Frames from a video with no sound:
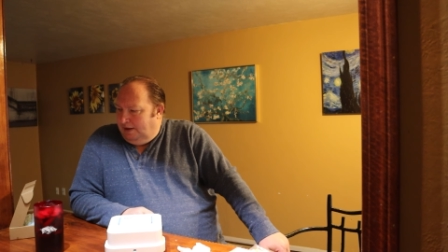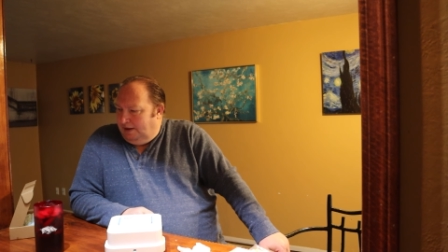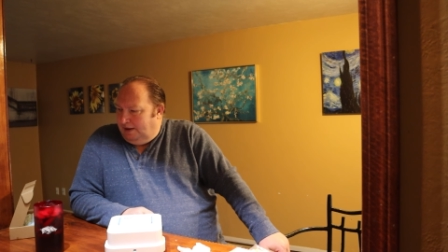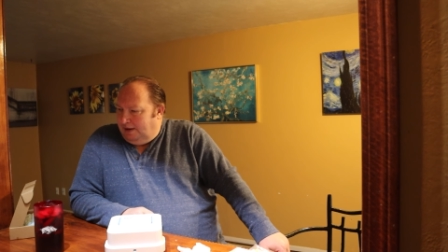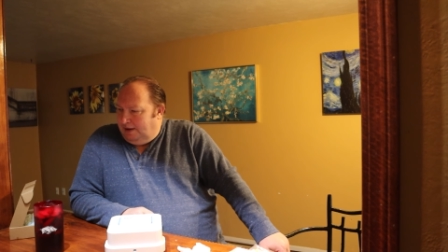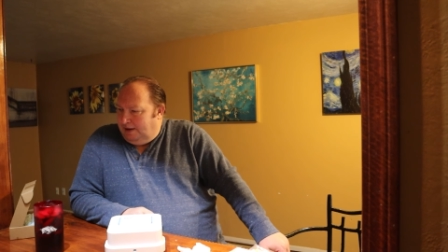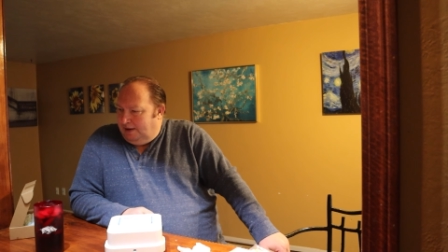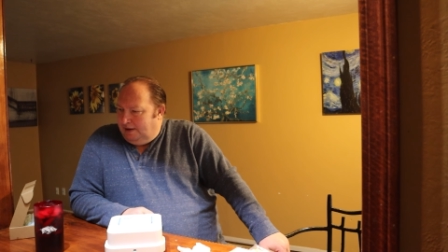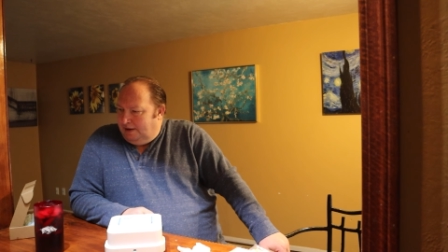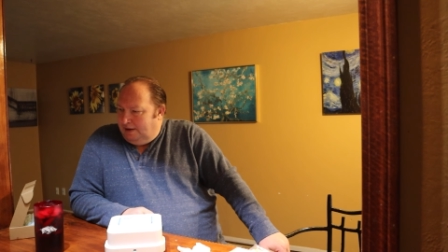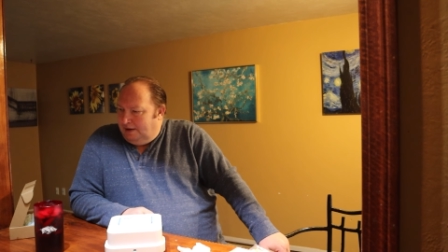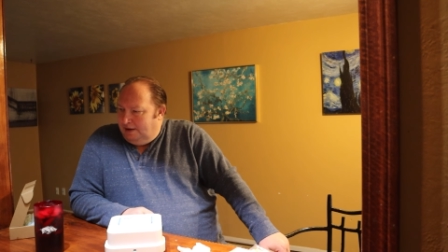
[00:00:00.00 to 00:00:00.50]

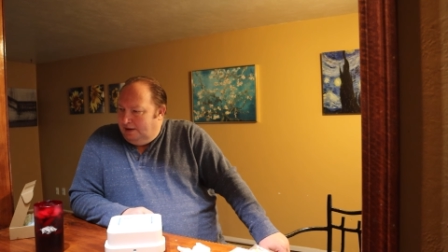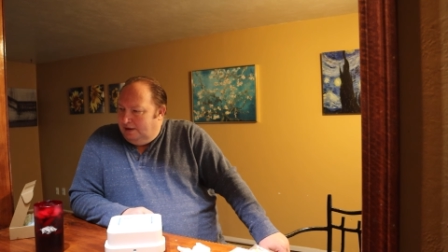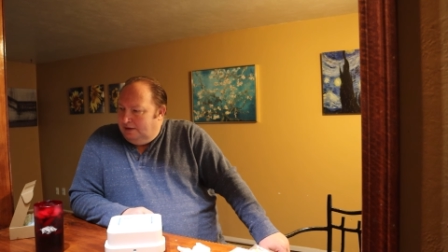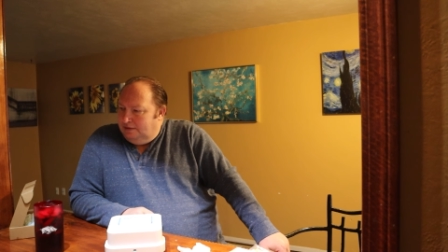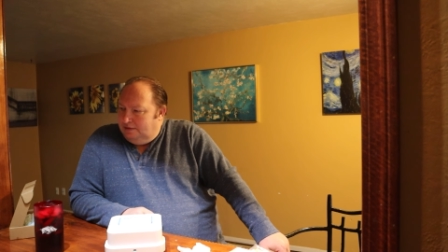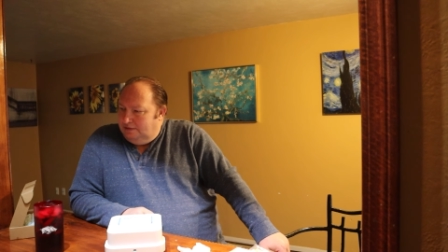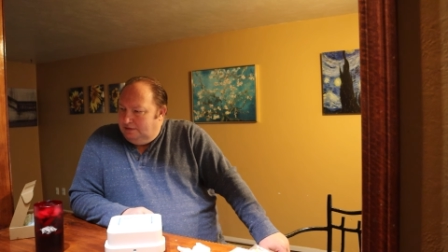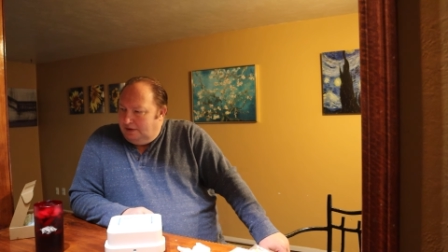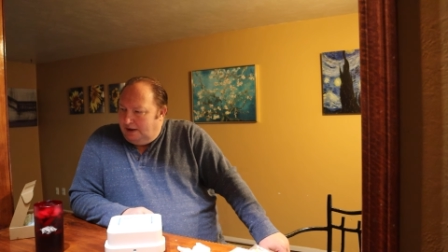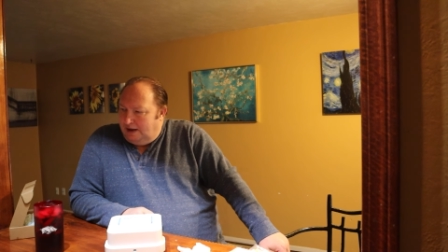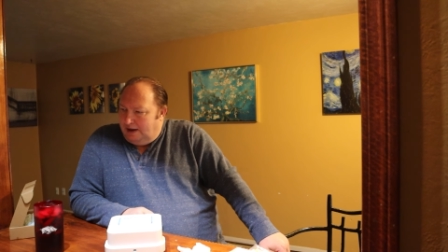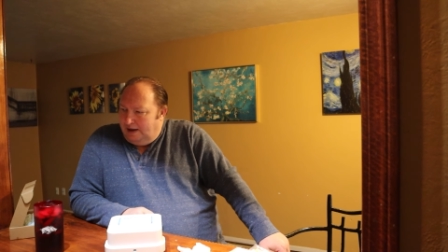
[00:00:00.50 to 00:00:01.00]
and
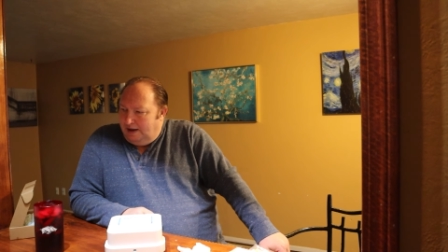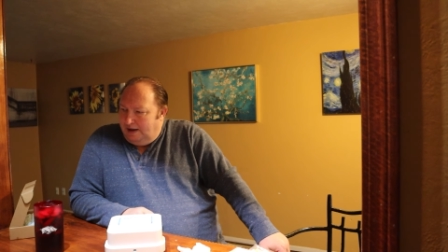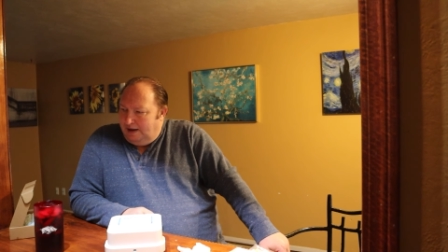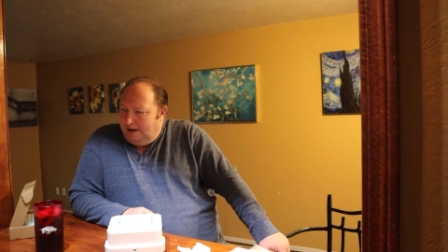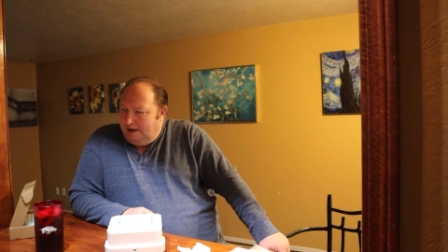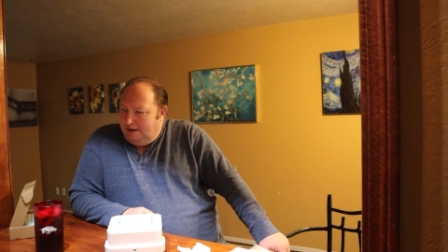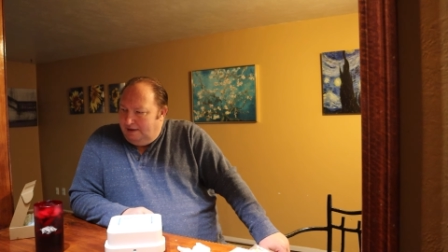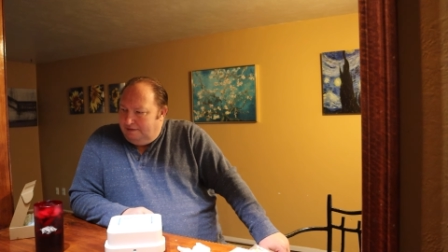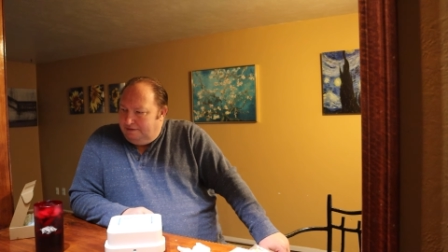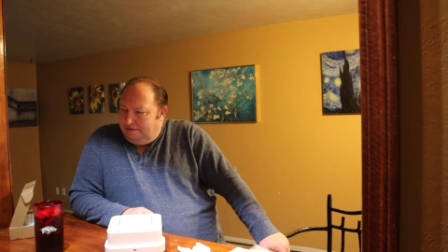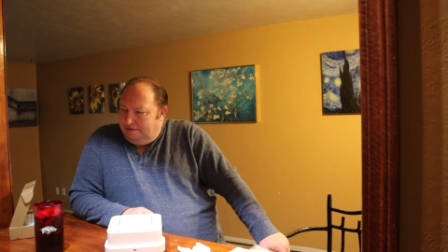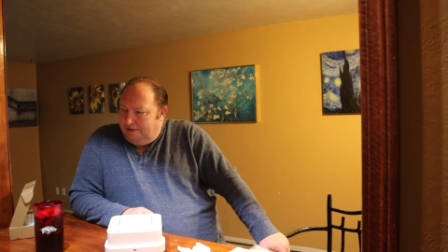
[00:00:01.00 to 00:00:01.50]
uh, I
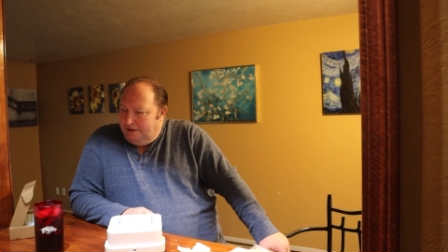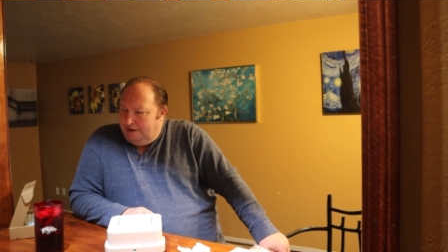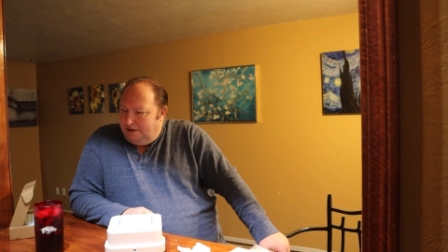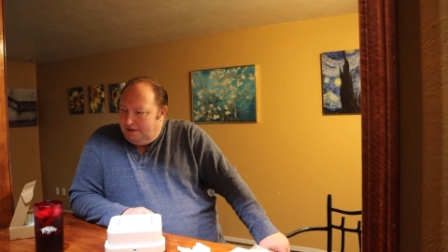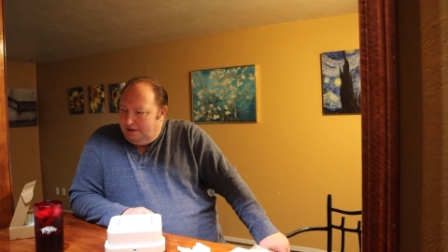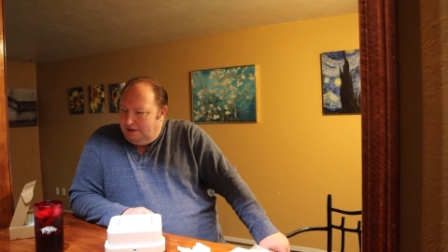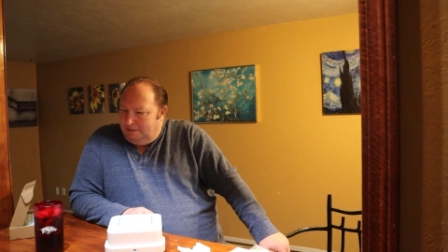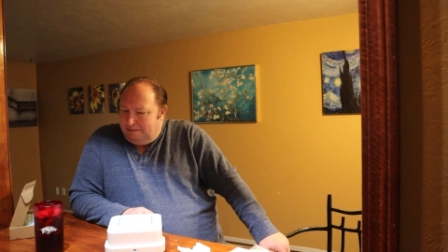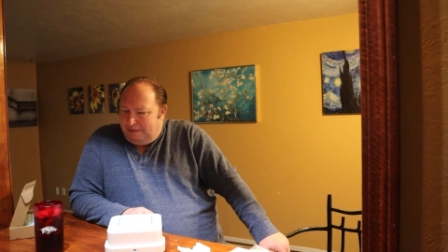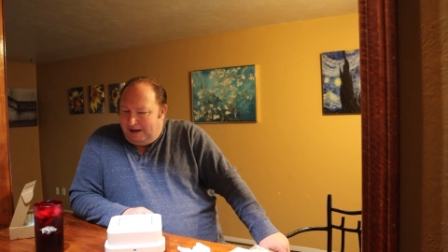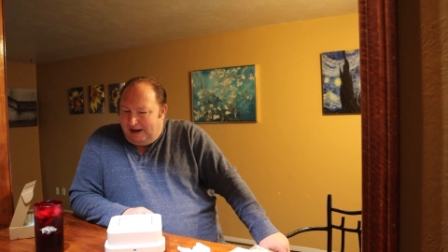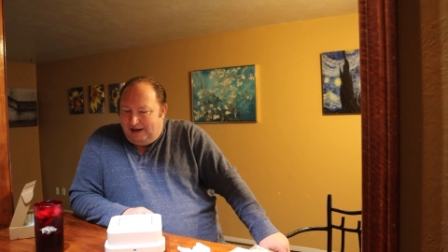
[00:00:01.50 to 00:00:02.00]
have
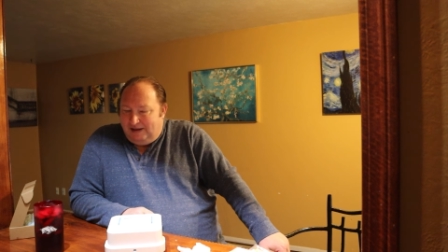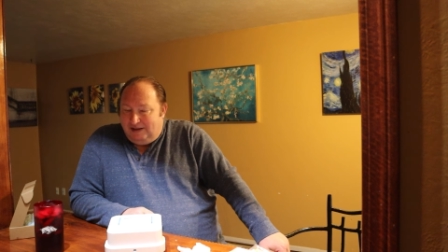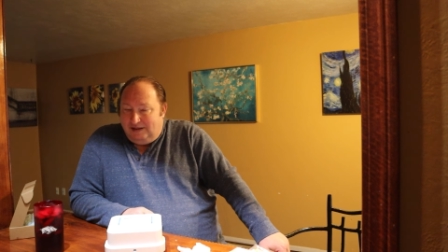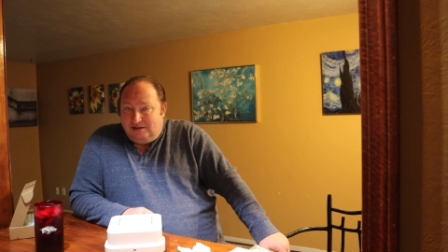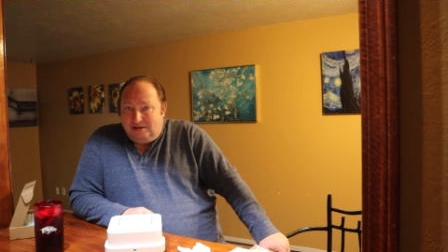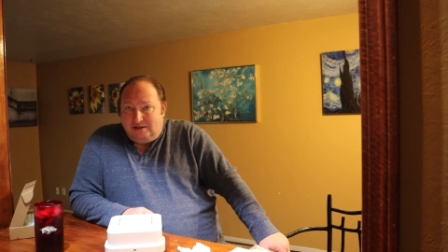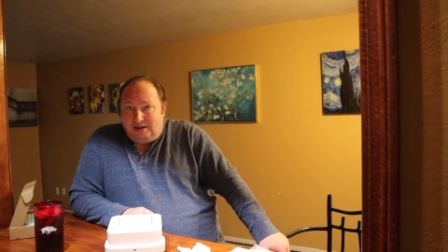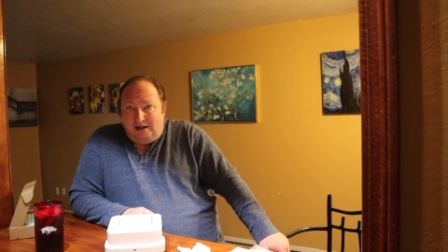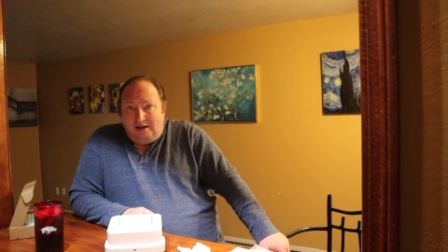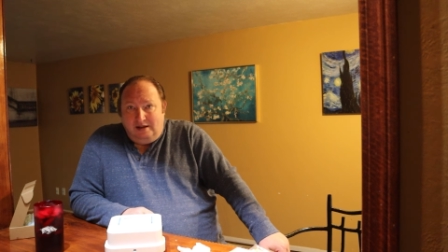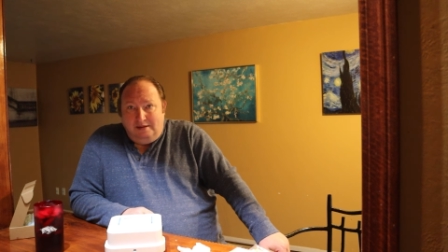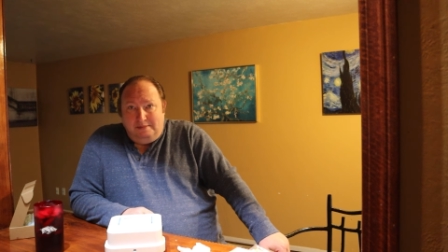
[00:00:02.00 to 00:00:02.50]
nothing bad to
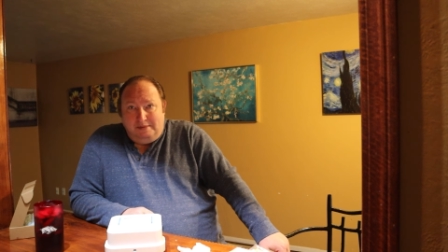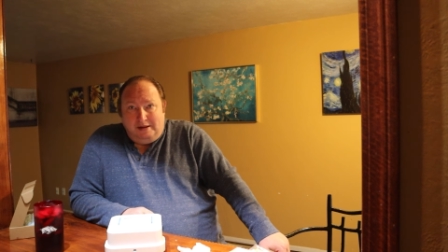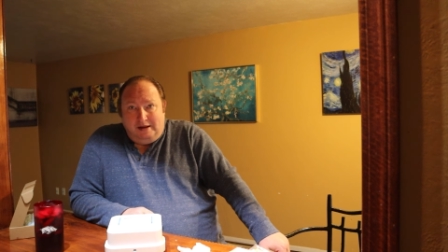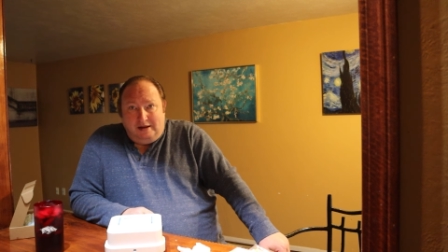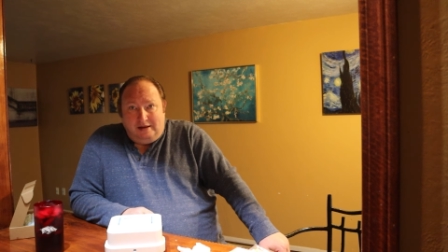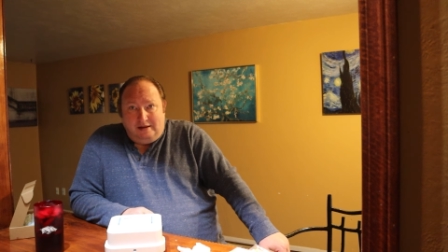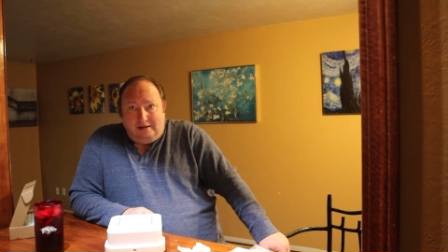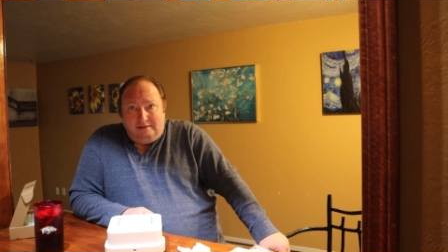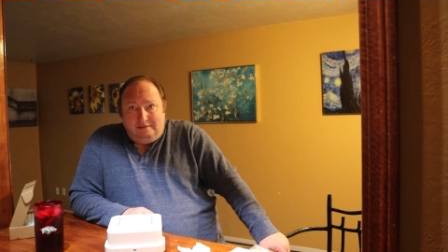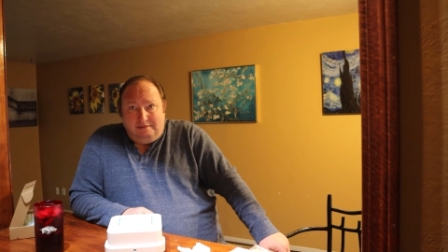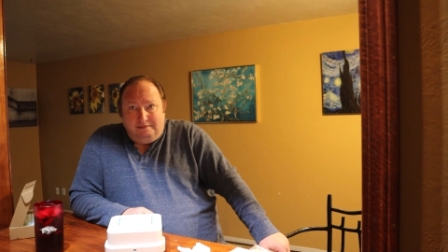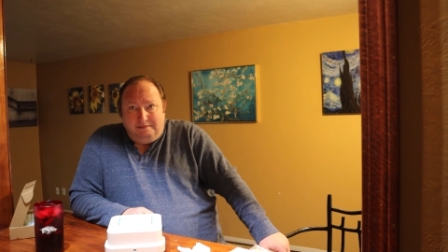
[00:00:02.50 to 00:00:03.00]
say
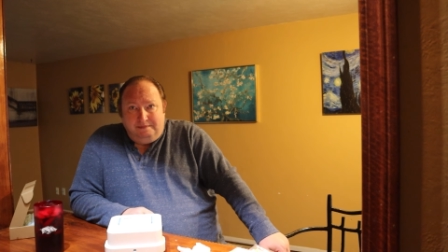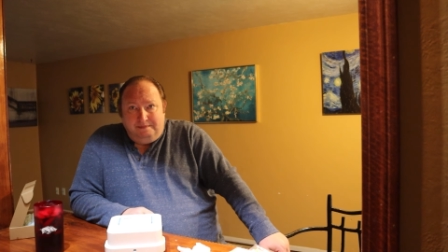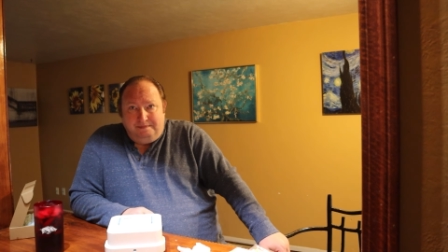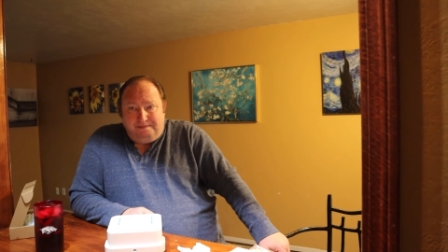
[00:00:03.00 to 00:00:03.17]
about it.